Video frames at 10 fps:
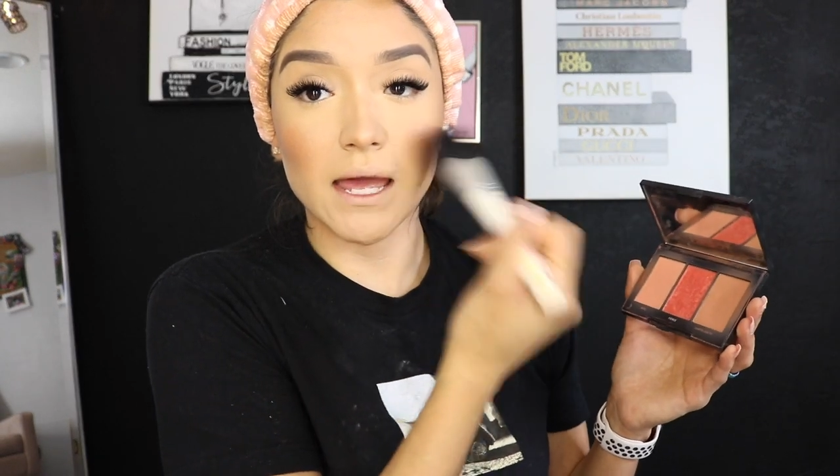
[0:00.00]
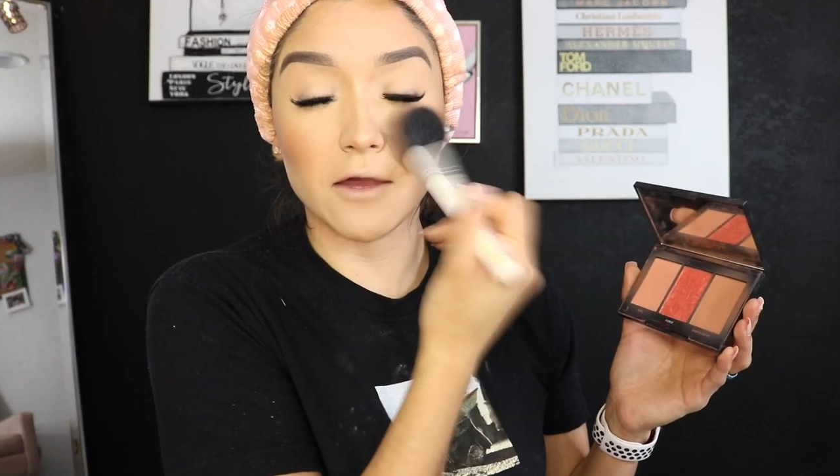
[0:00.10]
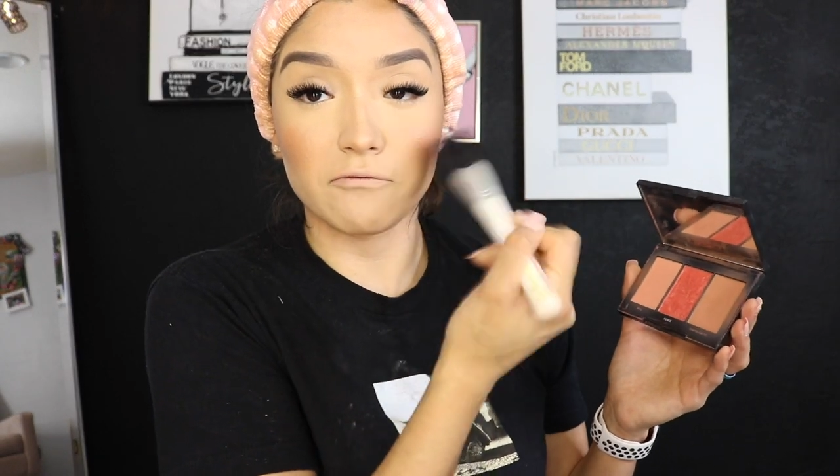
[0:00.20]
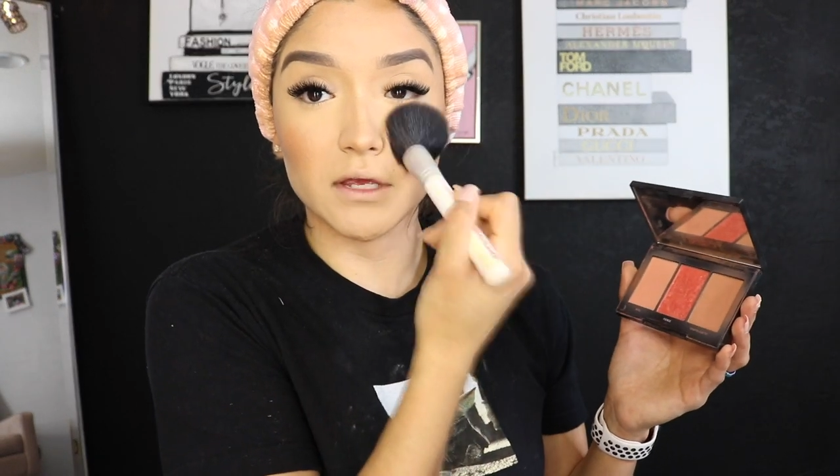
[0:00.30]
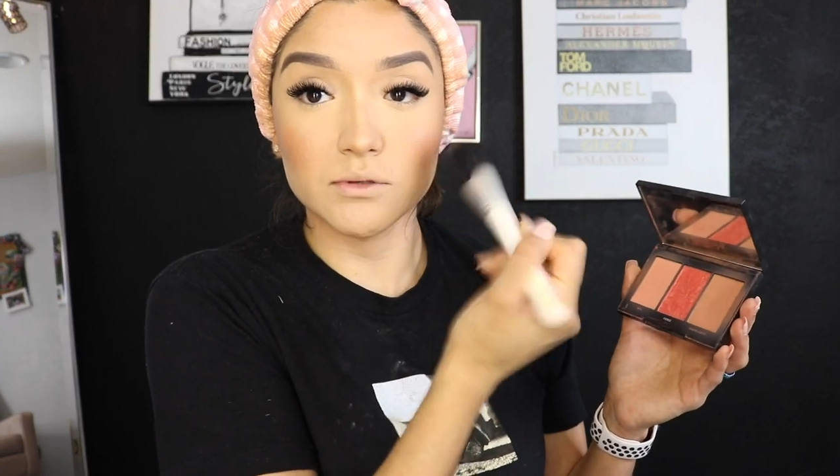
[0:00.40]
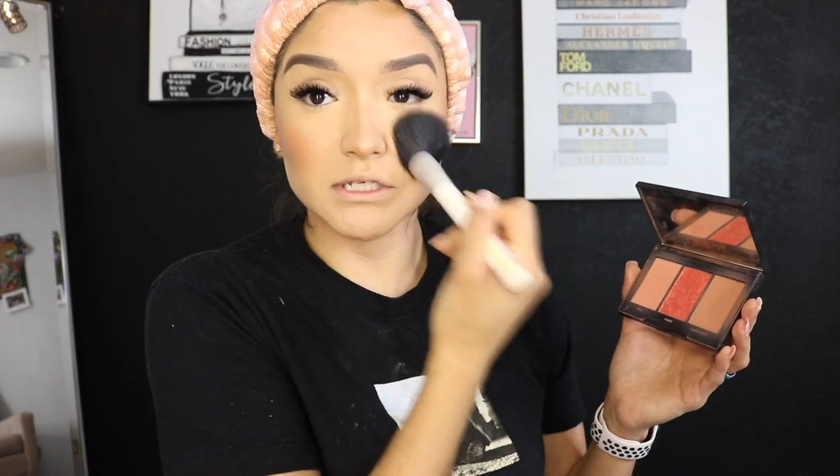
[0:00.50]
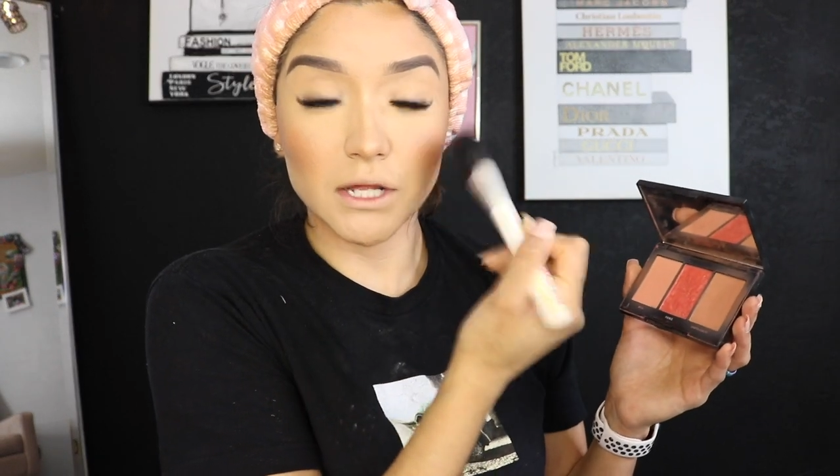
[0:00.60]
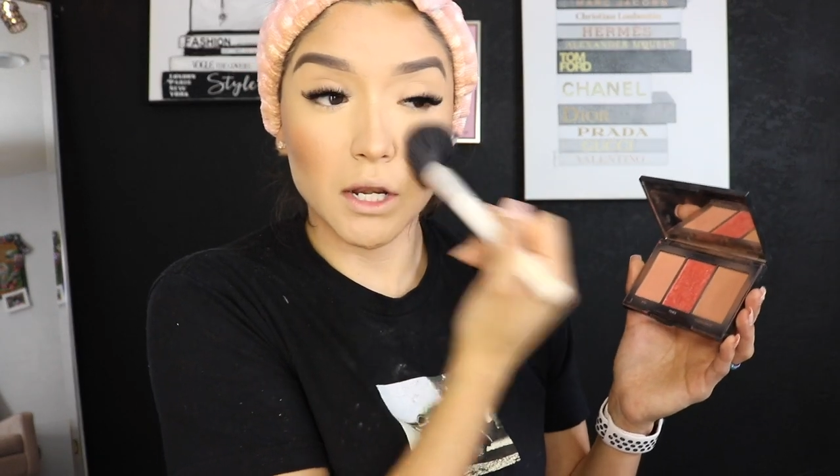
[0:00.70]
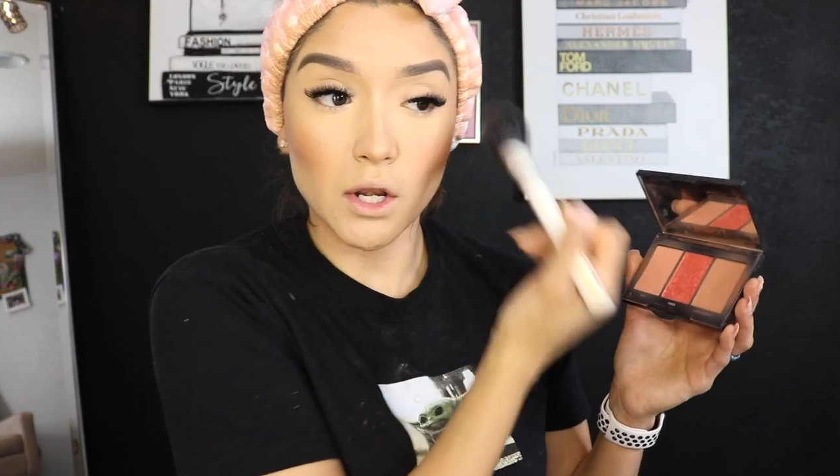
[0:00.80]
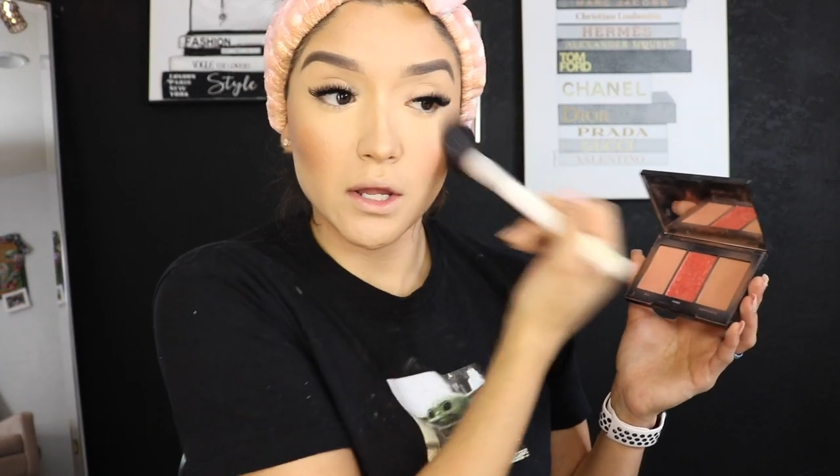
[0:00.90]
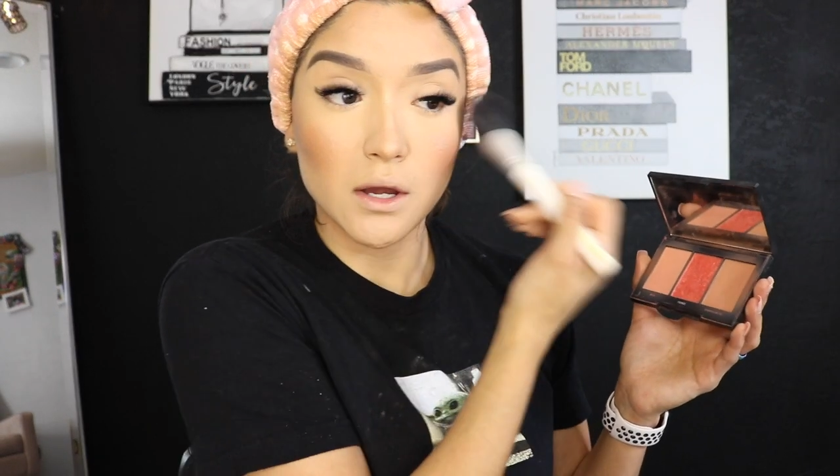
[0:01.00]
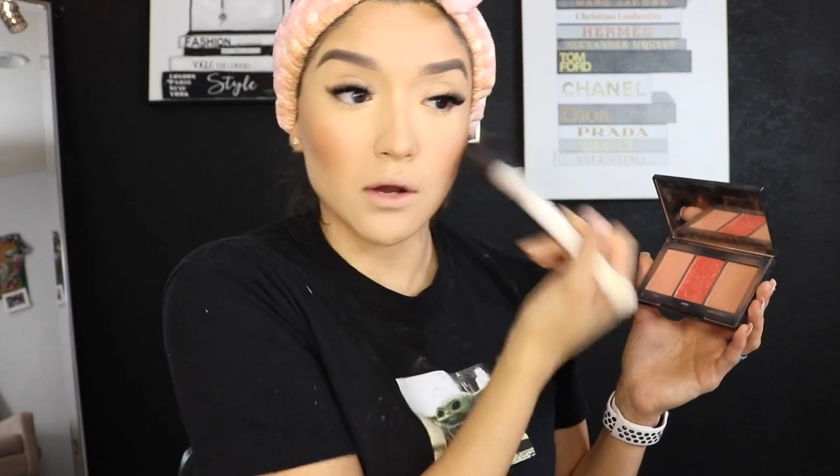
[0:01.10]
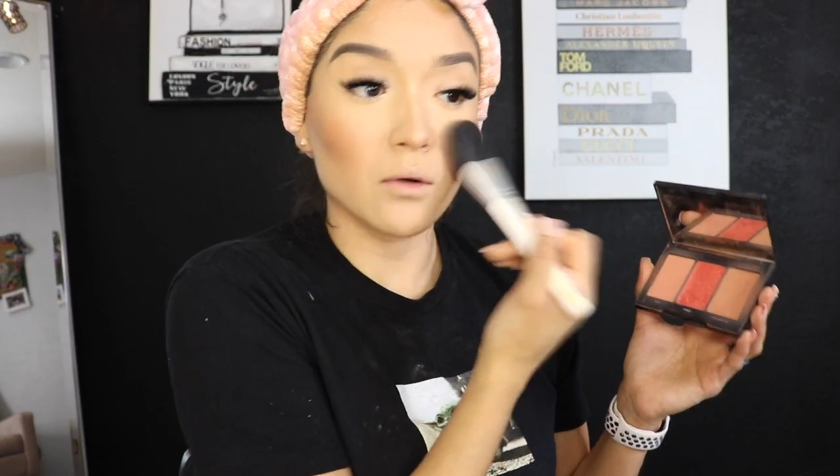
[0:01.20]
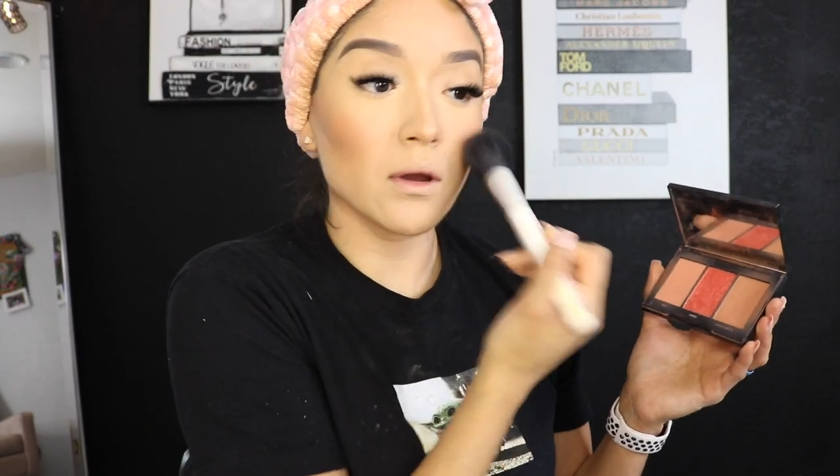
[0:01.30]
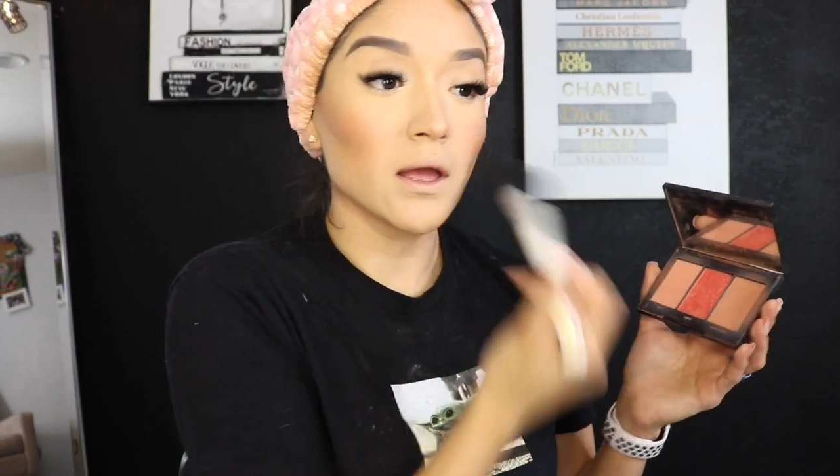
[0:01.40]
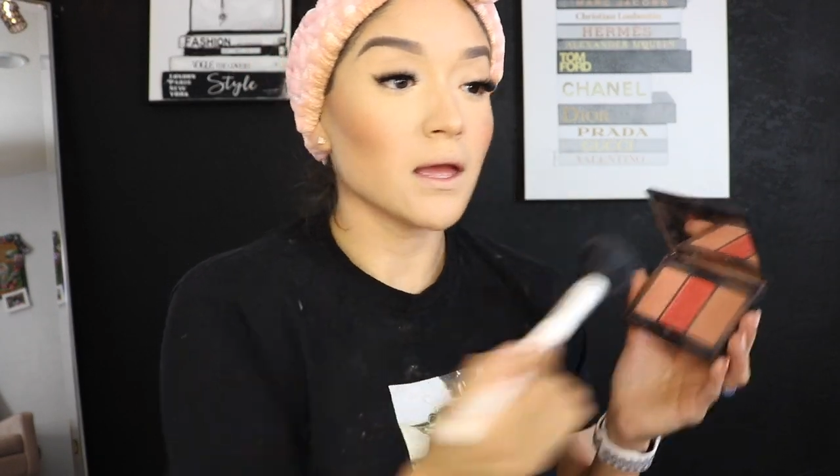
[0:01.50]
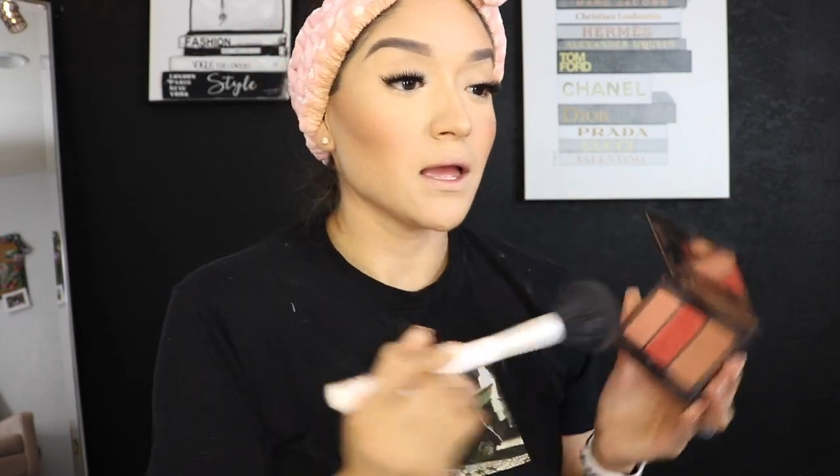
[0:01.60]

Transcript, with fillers: if you didn't know,